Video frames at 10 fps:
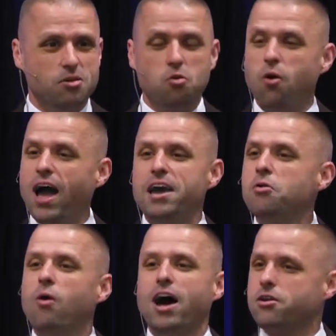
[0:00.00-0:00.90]
Quiet
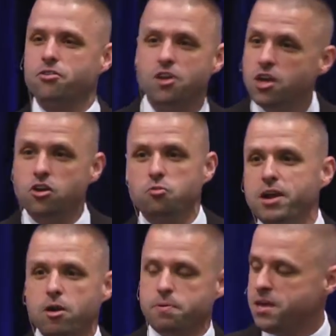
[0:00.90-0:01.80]
waters, because
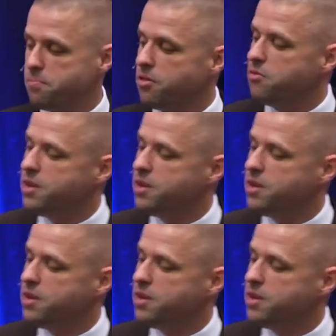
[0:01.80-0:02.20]
we are people who